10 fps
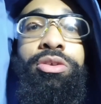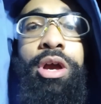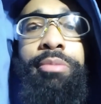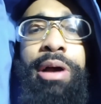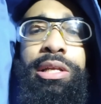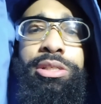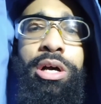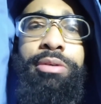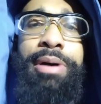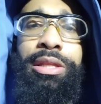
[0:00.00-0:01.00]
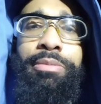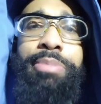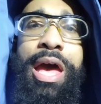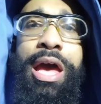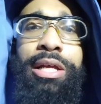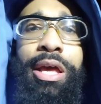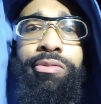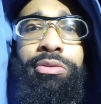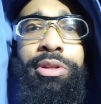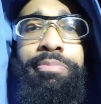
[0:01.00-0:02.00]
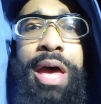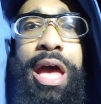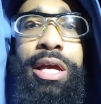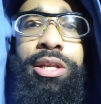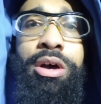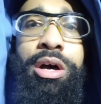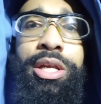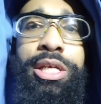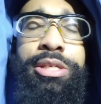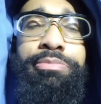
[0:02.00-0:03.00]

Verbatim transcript: You know, everybody talk about the bag, they want the bag and all this,